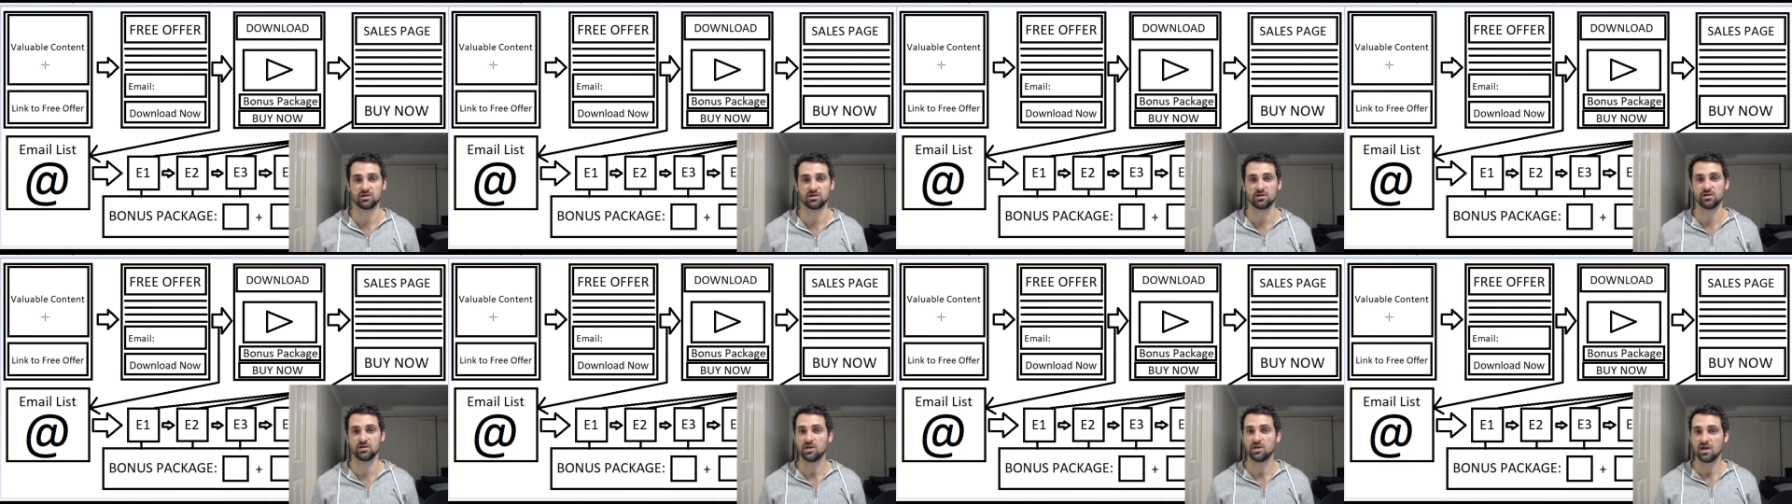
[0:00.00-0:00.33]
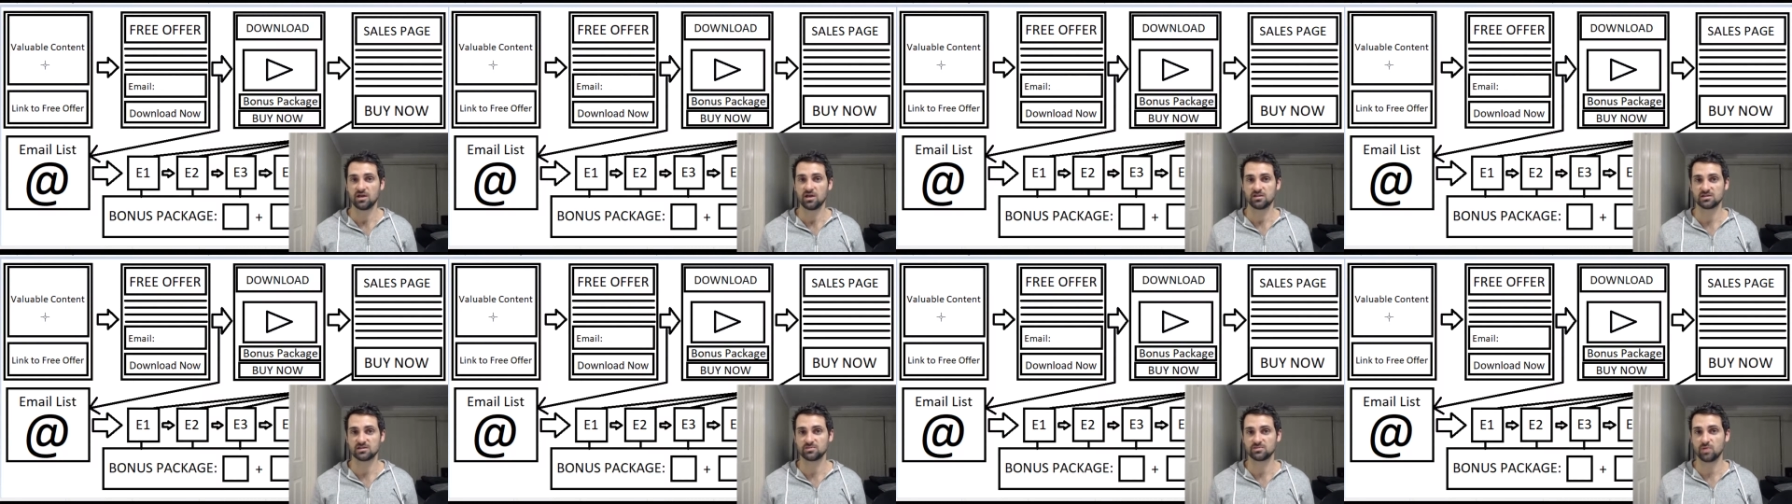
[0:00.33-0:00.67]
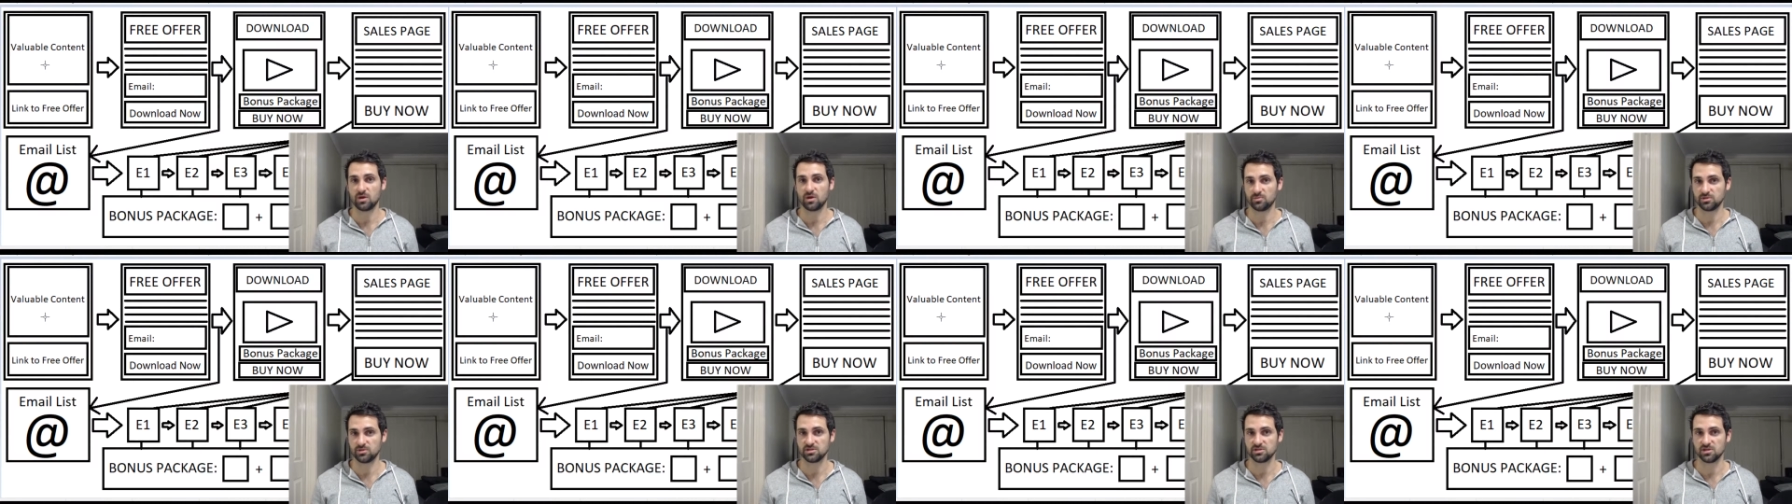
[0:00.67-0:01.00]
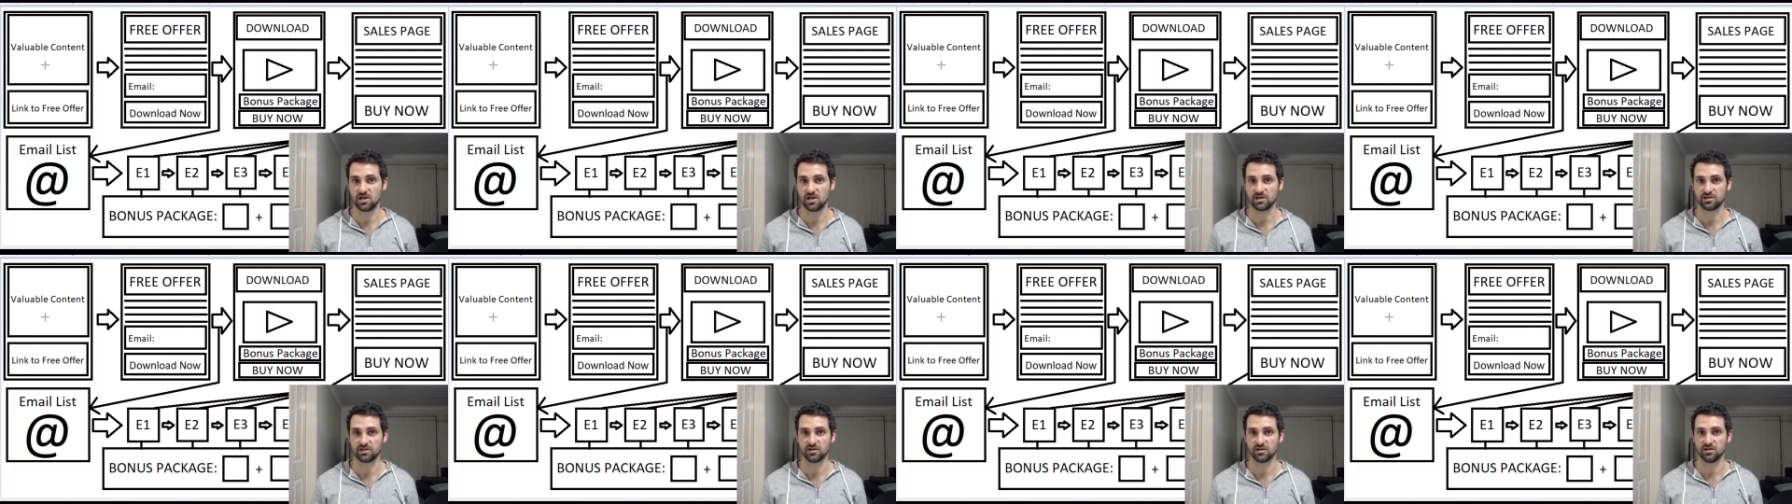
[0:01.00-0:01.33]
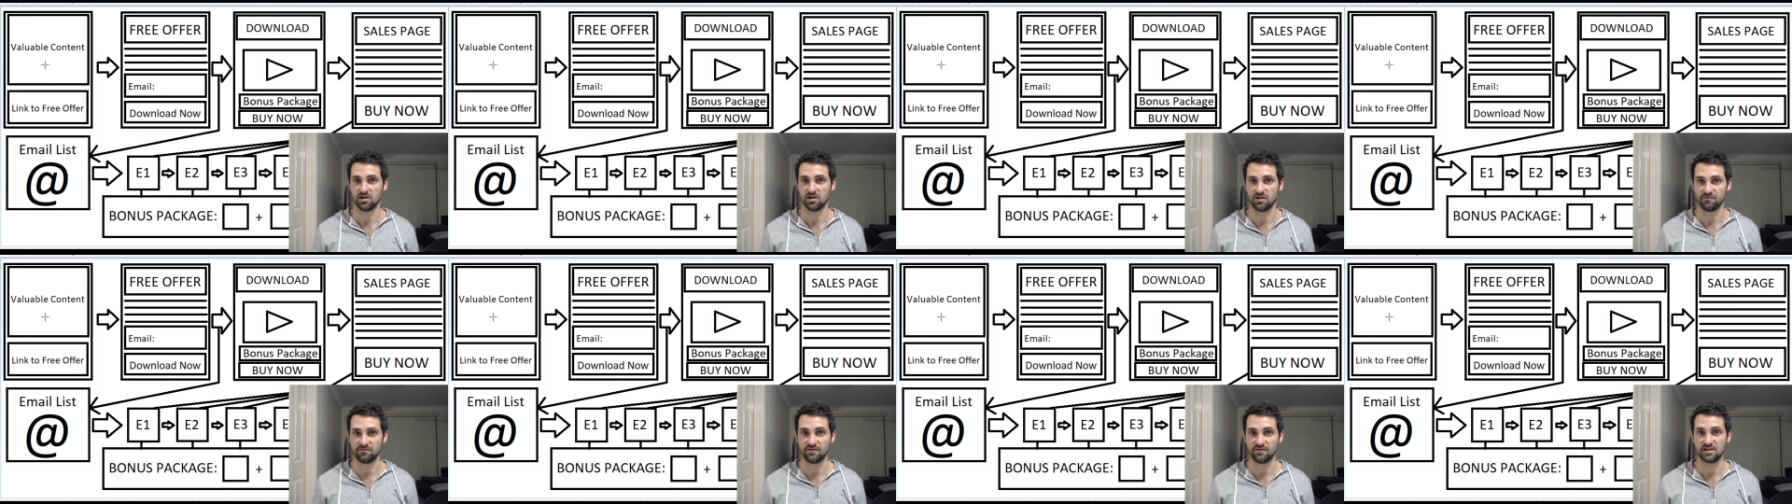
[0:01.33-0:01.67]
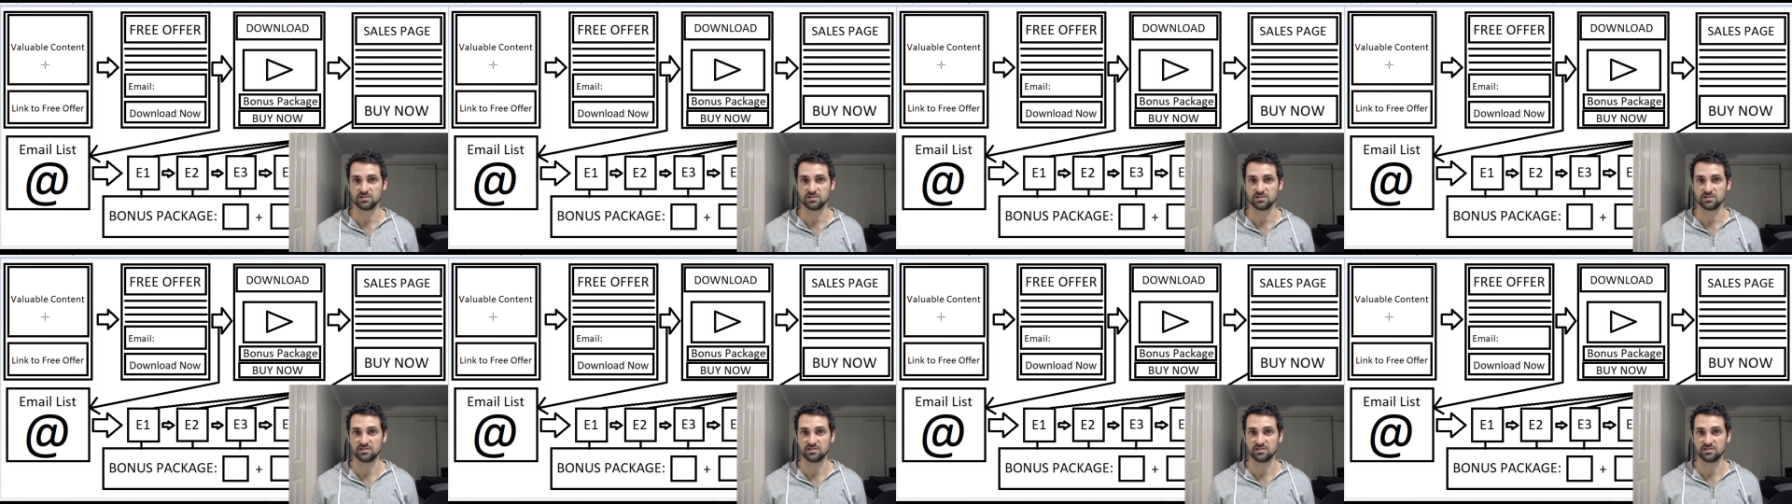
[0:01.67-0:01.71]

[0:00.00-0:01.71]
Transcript: So this might be like a